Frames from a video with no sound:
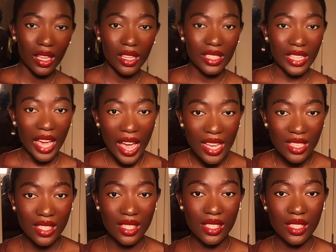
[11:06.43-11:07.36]

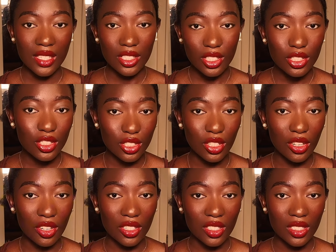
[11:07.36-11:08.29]
Yes, you
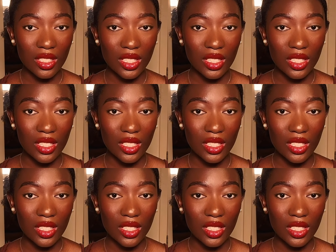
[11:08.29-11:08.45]
should.